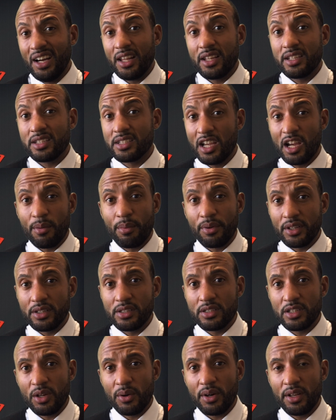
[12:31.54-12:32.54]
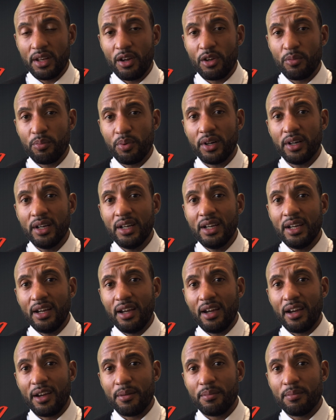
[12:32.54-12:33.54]
That's a terrible thing to do, I know, but
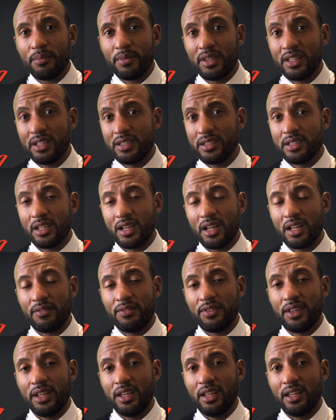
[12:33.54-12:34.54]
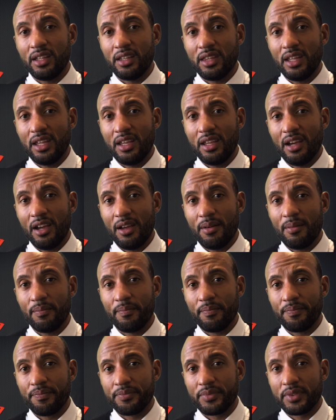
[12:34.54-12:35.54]
this is the kind of the
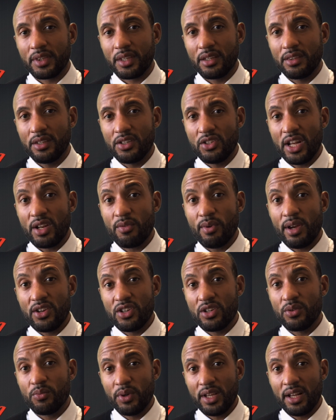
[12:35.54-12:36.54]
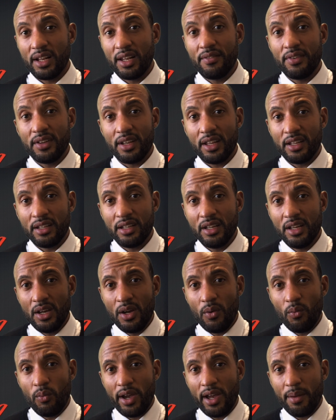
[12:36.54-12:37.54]
generation we are living in,
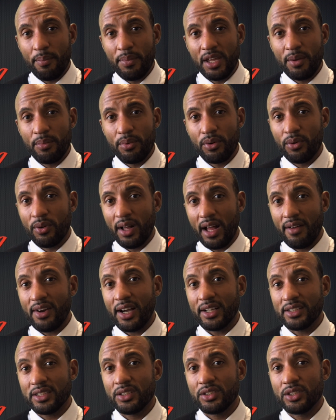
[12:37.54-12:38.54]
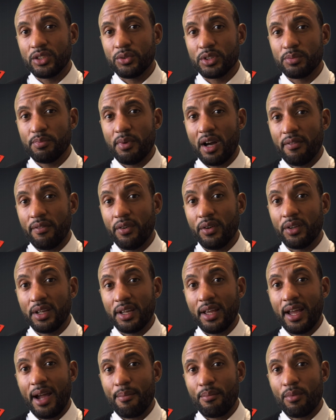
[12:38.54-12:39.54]
where people have access to a smartphone and a
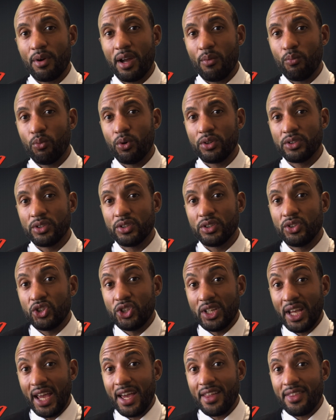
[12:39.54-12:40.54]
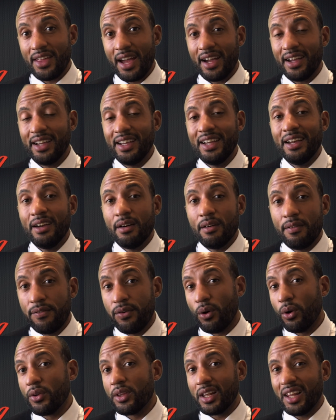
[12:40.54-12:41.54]
camera and want to share that
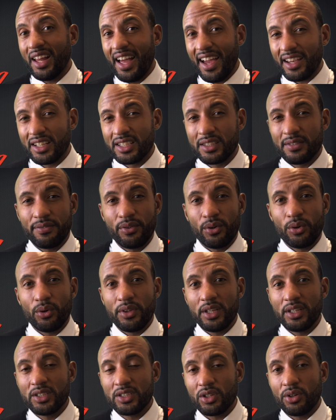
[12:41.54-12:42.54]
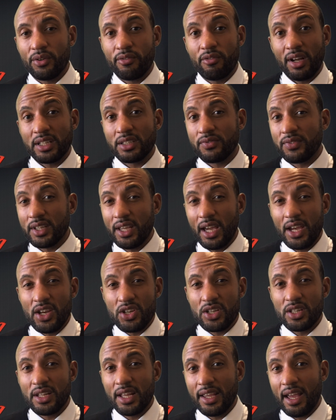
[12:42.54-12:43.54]
for the likes, for the sort of
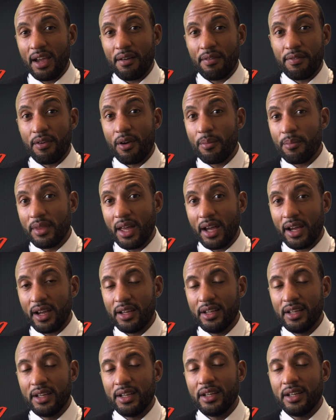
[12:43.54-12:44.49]
gratification they get from that